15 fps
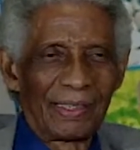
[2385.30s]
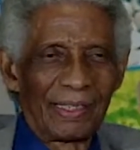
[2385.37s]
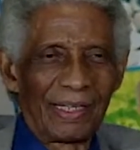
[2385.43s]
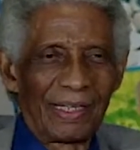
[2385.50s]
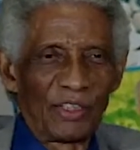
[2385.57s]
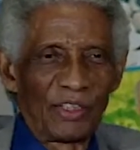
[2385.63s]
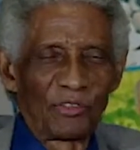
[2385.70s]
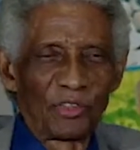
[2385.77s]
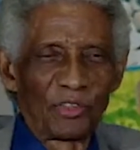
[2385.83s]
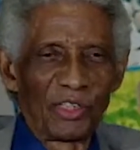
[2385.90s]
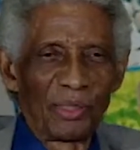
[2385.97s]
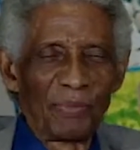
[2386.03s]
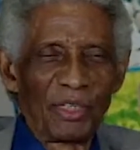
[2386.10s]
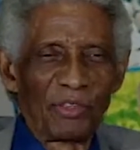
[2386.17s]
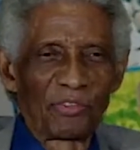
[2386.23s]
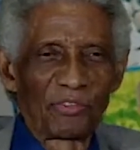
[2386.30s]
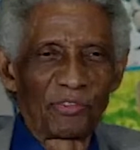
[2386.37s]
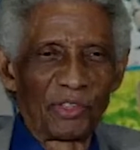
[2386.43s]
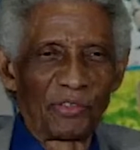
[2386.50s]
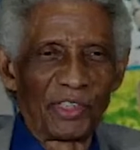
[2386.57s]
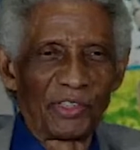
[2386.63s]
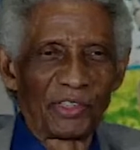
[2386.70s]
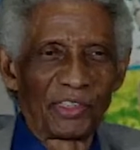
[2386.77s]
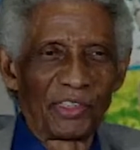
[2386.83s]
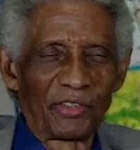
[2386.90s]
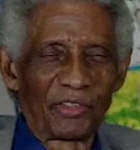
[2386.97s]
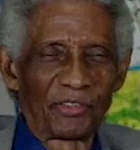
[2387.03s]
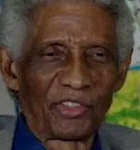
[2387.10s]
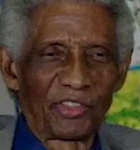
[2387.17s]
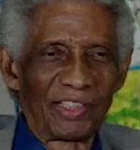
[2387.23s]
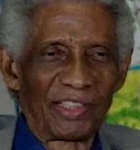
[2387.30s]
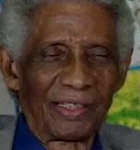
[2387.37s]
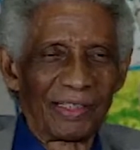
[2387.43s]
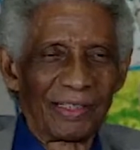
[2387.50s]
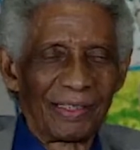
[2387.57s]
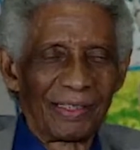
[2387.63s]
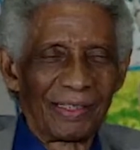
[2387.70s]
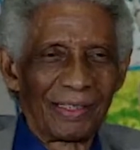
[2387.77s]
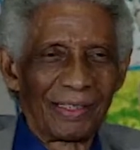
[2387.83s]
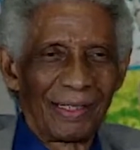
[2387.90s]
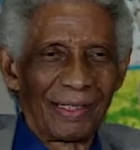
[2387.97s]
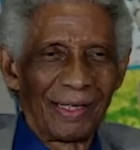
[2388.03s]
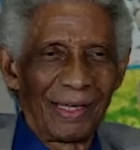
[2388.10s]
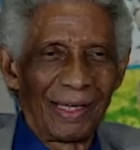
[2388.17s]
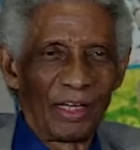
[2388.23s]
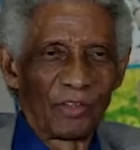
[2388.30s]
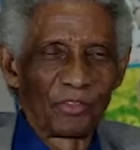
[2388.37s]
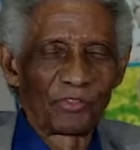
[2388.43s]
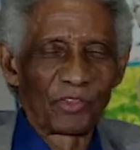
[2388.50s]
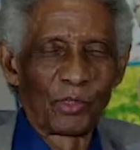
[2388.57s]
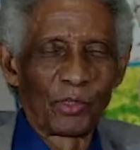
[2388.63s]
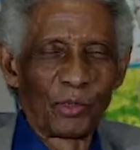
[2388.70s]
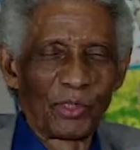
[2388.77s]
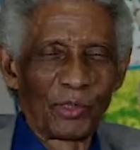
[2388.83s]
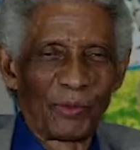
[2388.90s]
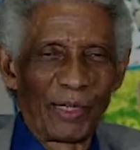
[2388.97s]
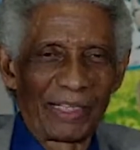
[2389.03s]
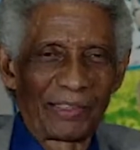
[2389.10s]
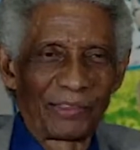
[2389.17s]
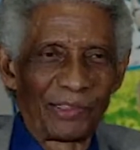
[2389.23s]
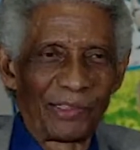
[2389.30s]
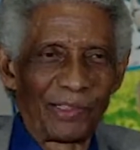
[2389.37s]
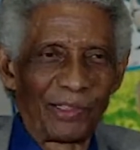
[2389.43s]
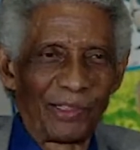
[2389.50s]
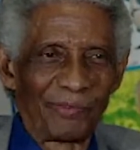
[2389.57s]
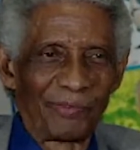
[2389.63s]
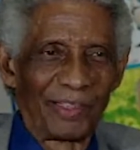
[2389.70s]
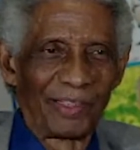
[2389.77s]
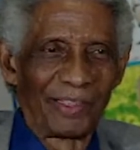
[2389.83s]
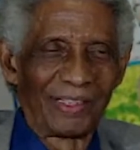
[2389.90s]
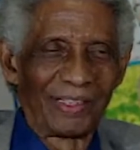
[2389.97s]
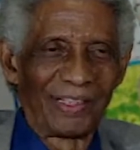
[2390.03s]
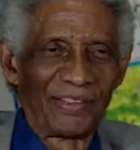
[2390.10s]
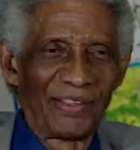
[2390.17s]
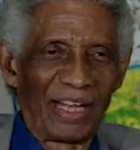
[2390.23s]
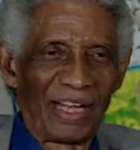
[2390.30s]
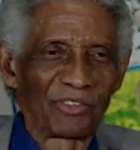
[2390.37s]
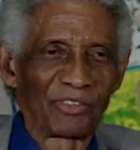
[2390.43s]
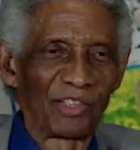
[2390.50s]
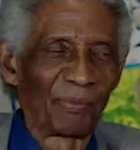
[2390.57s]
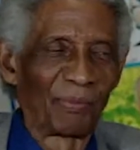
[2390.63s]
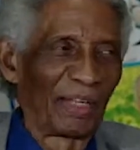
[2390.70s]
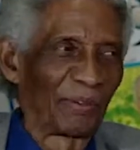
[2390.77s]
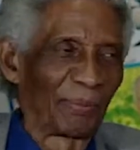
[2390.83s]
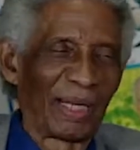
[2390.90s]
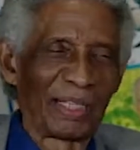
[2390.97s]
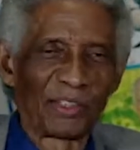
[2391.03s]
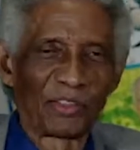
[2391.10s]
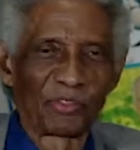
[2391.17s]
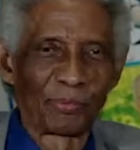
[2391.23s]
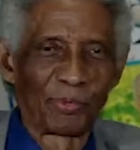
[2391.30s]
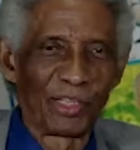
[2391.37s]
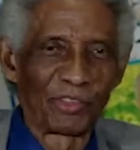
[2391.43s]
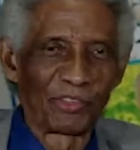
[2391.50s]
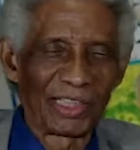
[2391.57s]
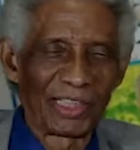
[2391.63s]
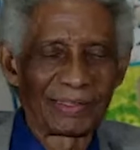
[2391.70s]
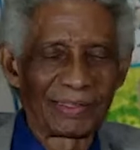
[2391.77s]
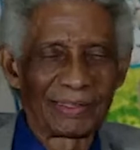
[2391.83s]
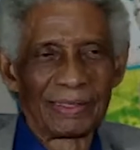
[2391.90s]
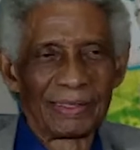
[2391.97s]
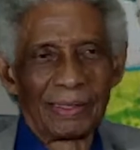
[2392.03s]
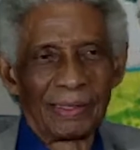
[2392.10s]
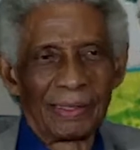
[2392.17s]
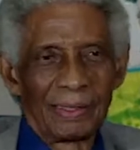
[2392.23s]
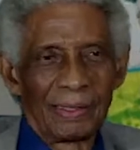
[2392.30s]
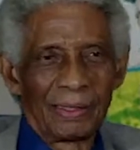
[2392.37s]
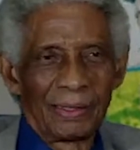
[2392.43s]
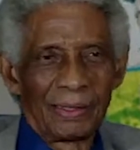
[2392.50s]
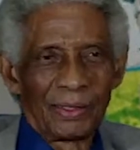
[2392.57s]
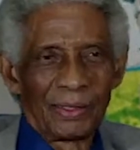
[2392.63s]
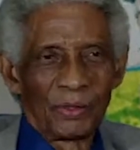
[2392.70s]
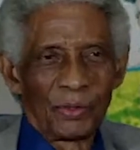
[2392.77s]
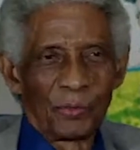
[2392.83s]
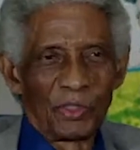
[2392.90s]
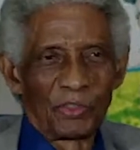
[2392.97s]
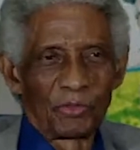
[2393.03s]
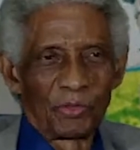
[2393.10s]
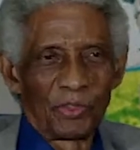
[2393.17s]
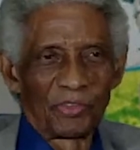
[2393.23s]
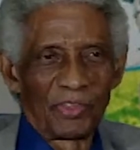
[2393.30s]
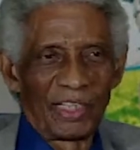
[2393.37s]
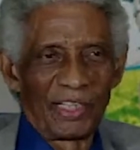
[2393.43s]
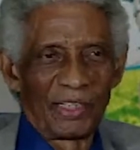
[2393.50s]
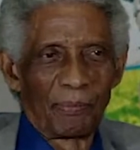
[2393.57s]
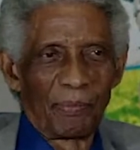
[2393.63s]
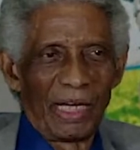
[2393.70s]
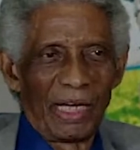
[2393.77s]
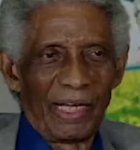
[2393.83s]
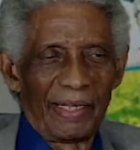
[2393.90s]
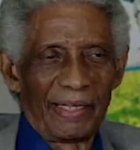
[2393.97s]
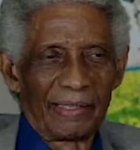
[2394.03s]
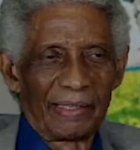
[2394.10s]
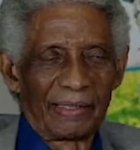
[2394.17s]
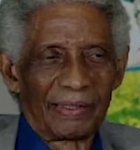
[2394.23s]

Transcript: I joined the Ministry of Education as co-director of a national mathematics project, which was led by